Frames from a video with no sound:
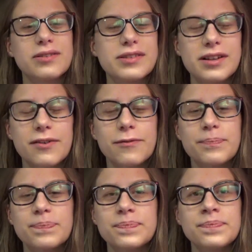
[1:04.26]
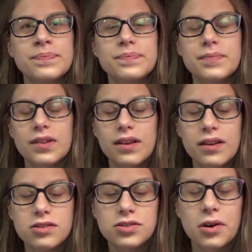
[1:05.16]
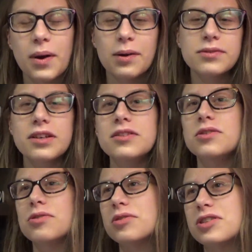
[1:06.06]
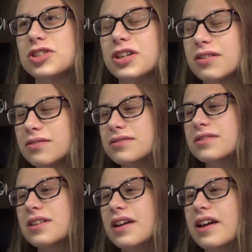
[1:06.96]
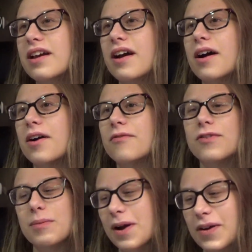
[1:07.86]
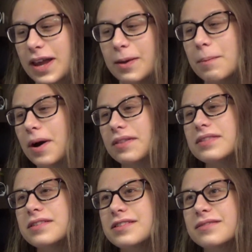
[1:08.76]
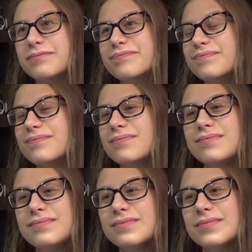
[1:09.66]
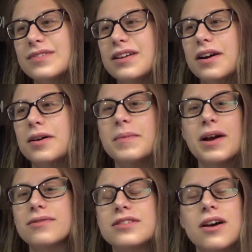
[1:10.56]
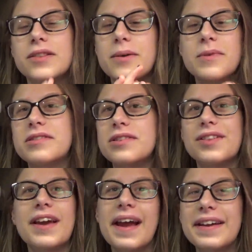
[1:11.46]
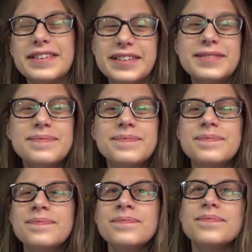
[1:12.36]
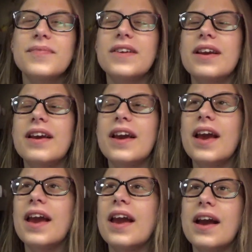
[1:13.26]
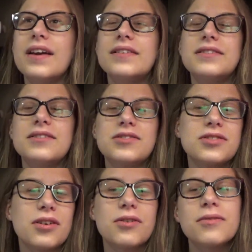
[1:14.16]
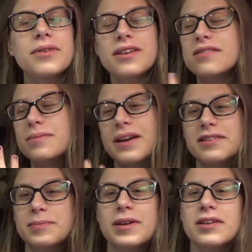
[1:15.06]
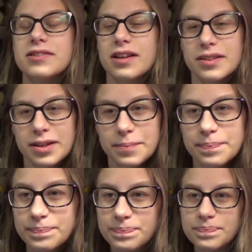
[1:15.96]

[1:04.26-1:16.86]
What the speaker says: and stuff. So I was on the Golden Channels for about 8 months. I was on them until they ended. And so here's my experience on them.